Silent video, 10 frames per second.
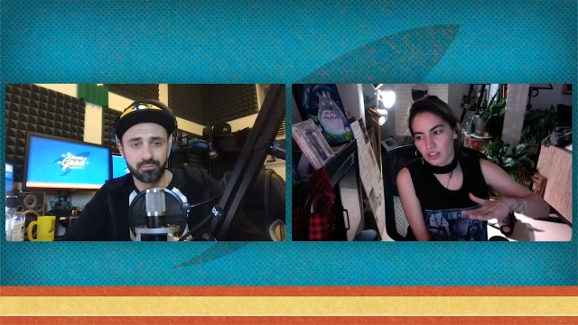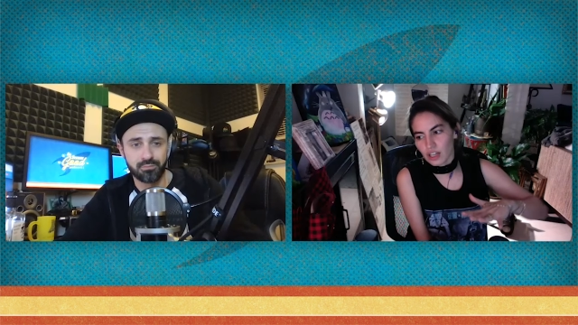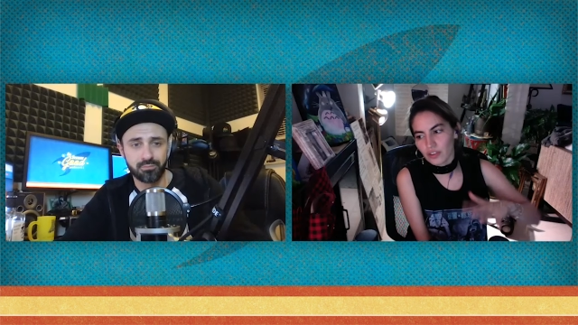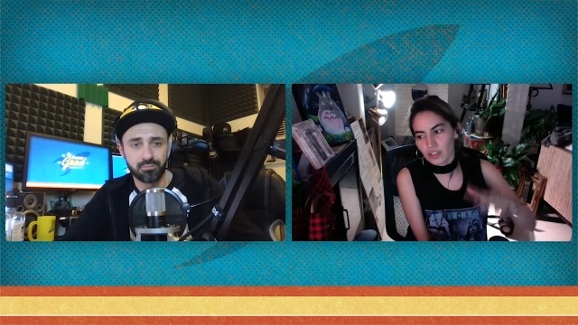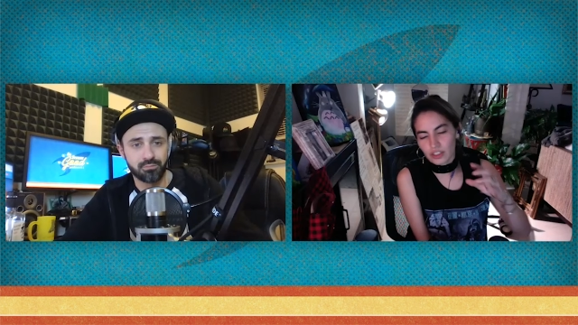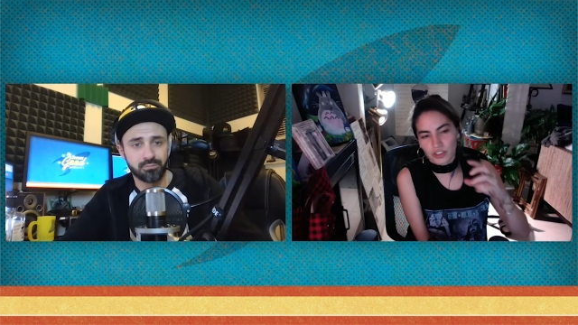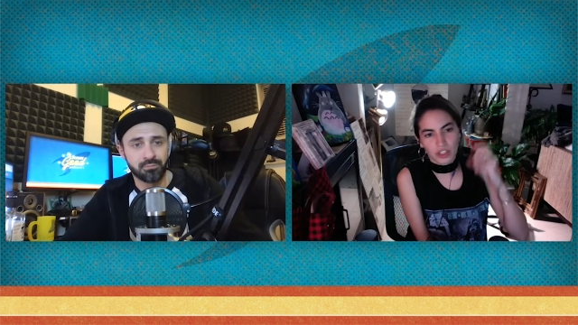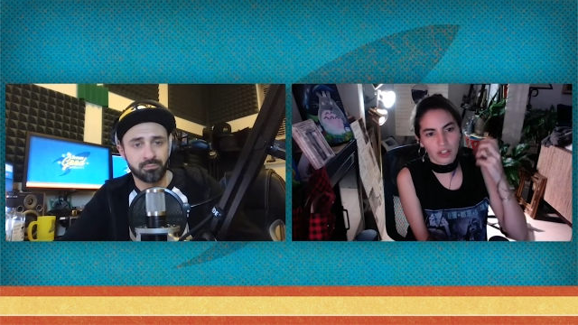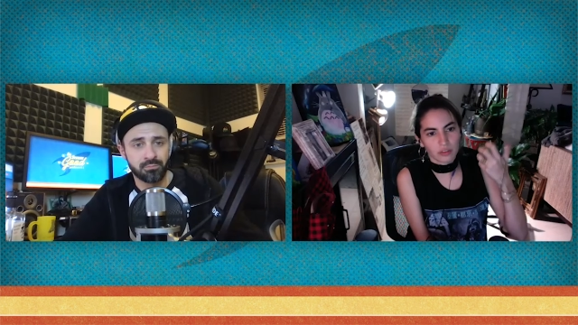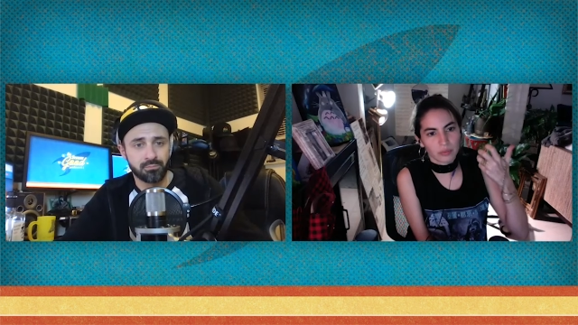Speaker 1: having like a
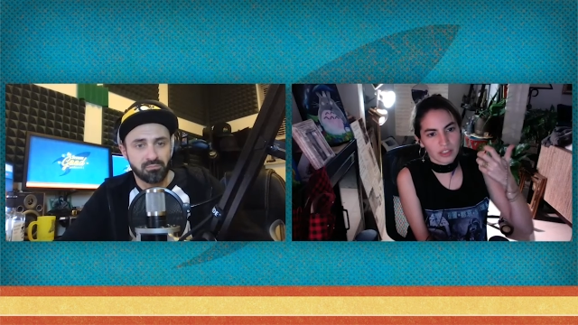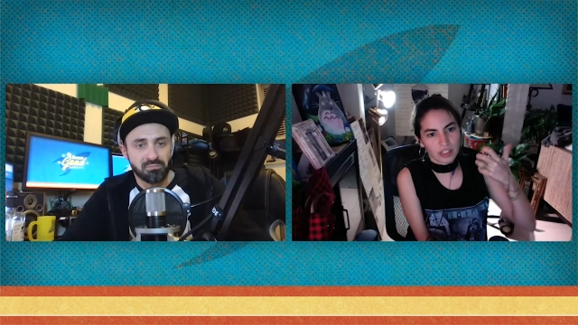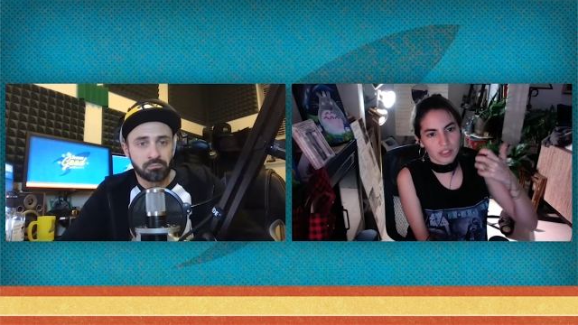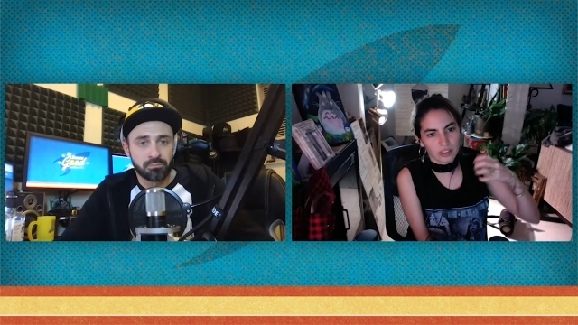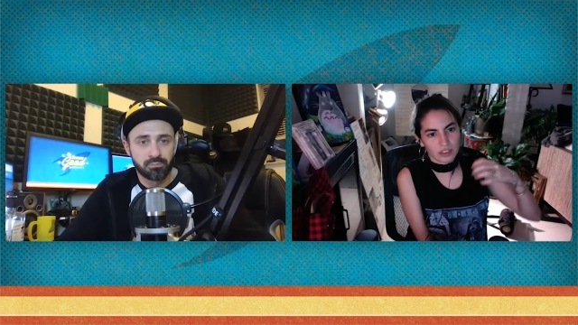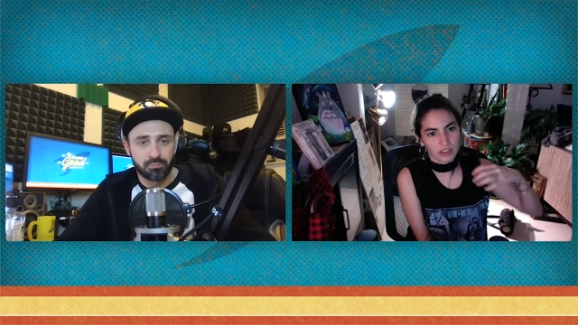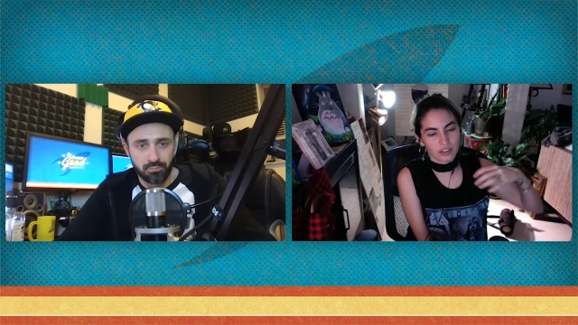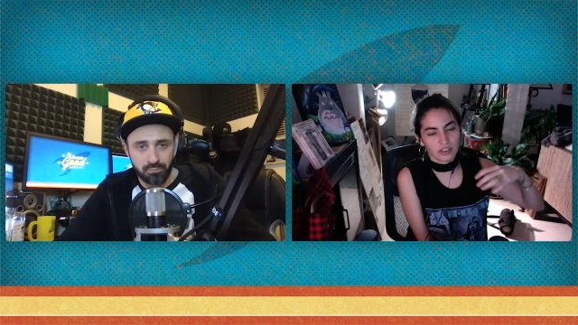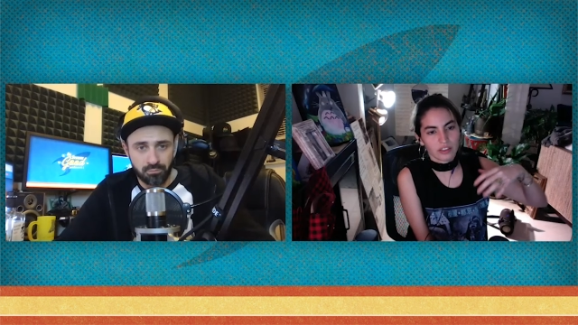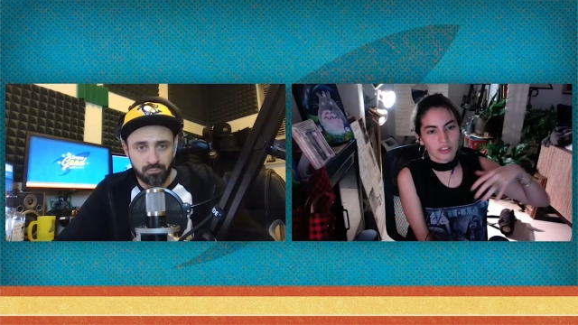shell
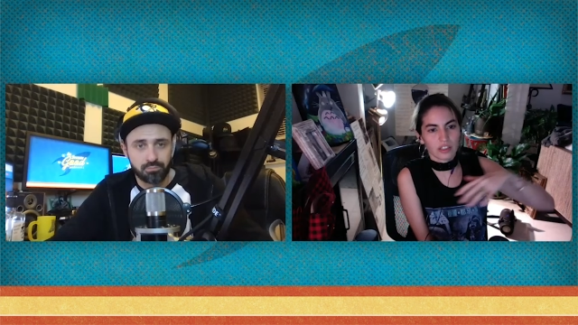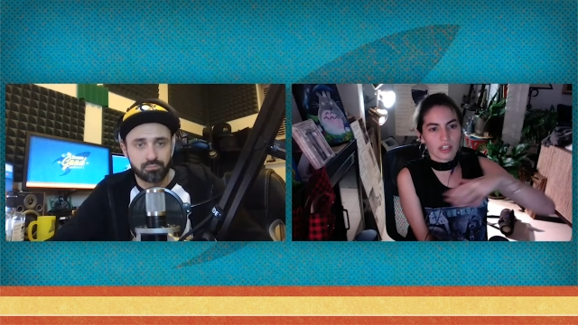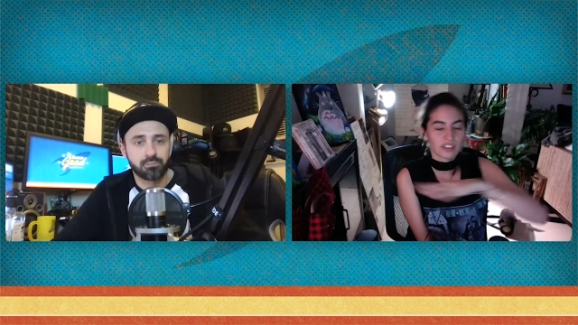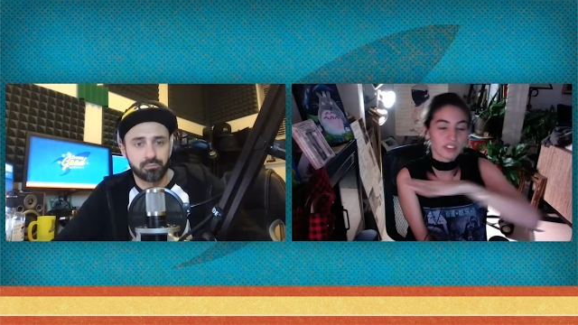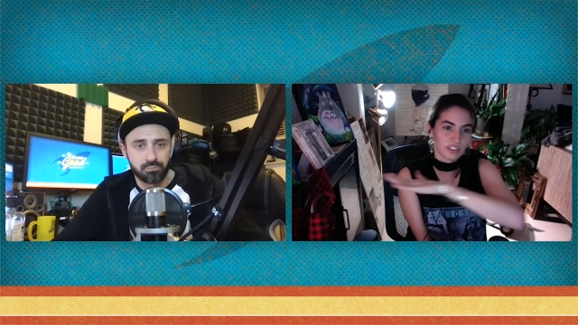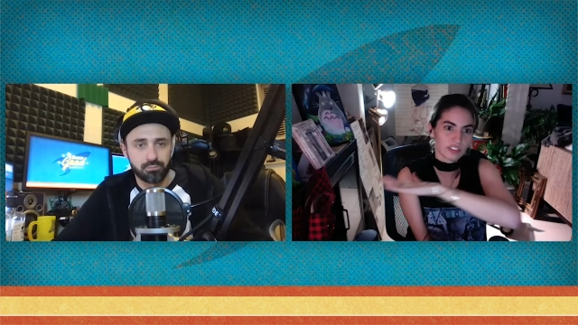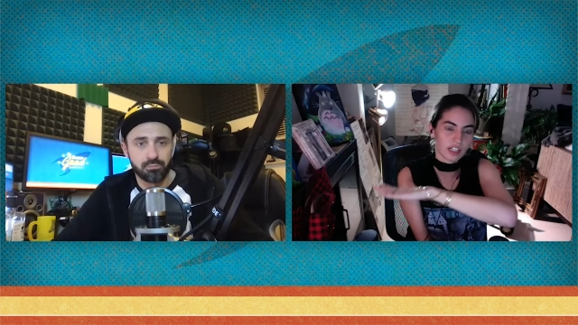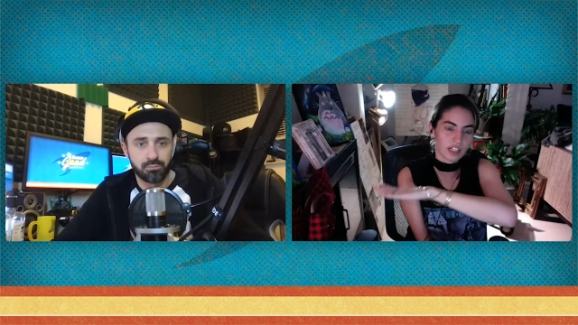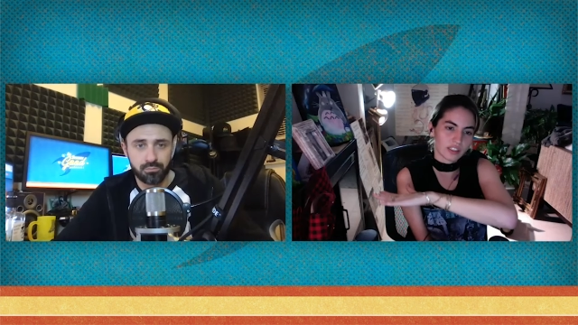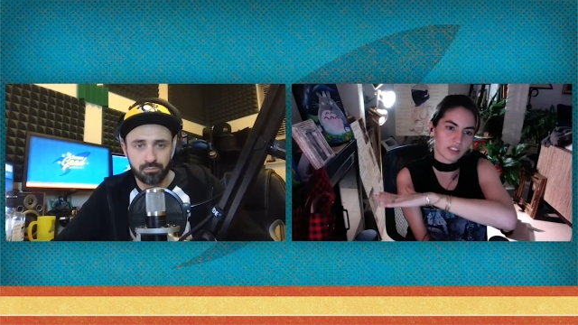mentality as a
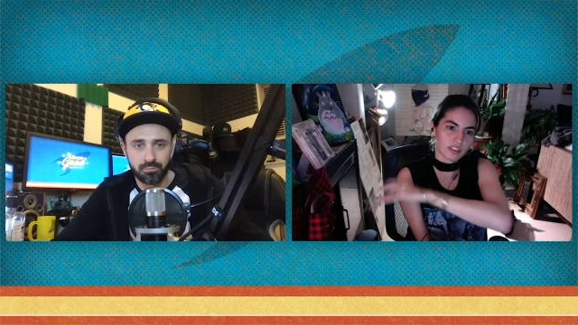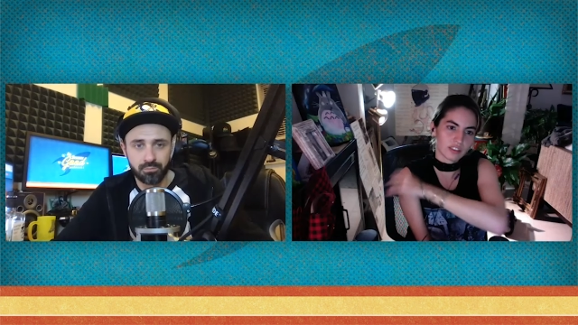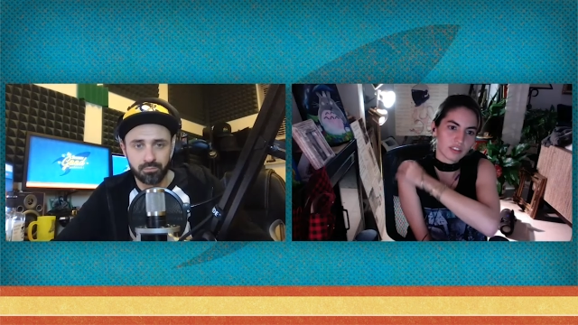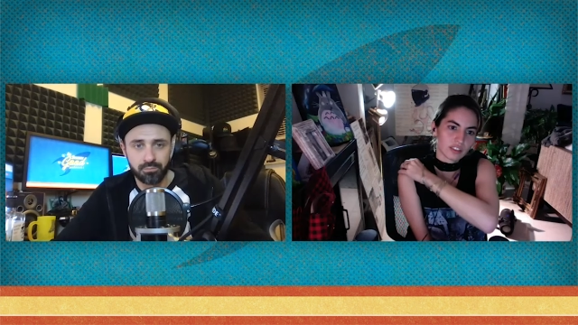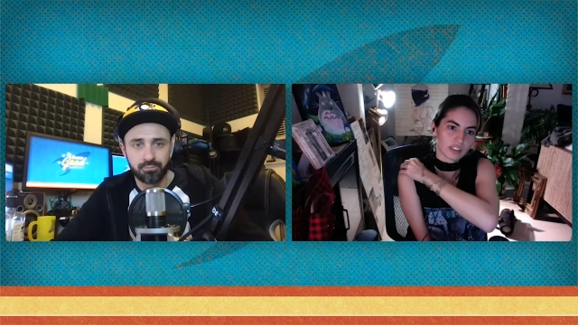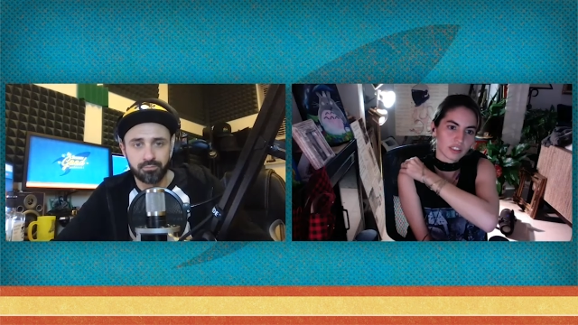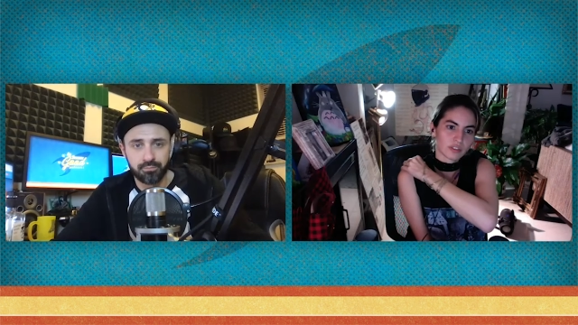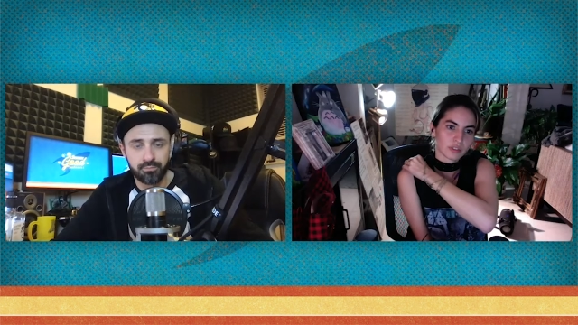society. It's like anyone